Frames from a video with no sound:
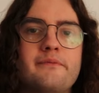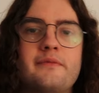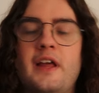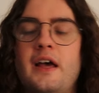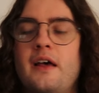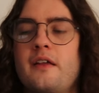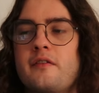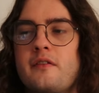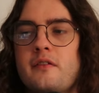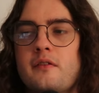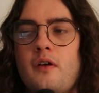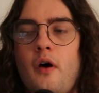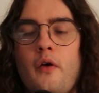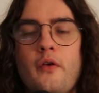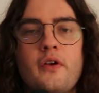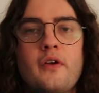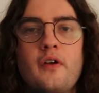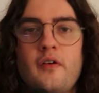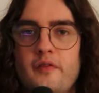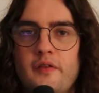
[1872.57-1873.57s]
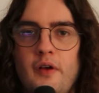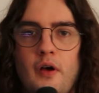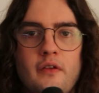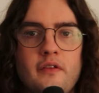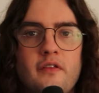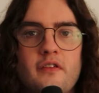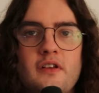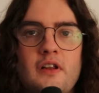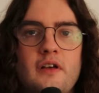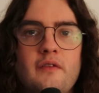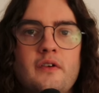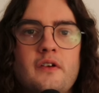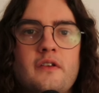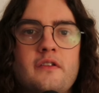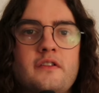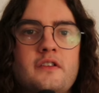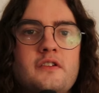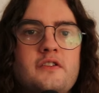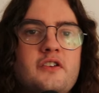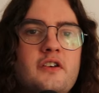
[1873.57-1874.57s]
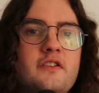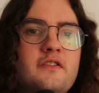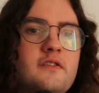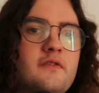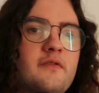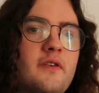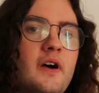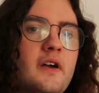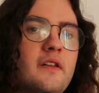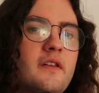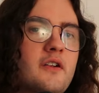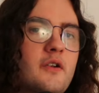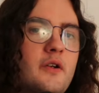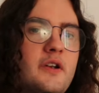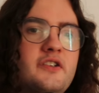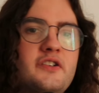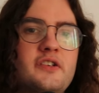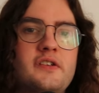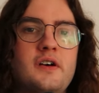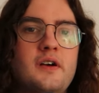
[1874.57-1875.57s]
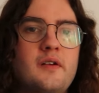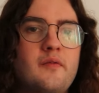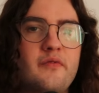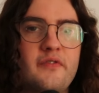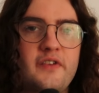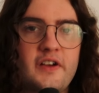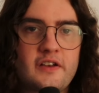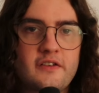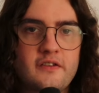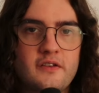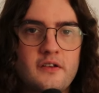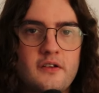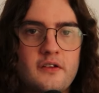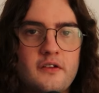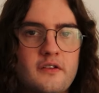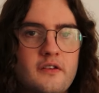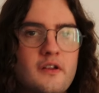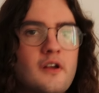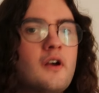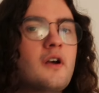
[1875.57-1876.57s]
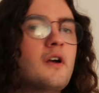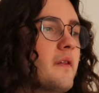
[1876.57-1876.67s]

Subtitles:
There's not enough non-slivers to justify the creature type fixes,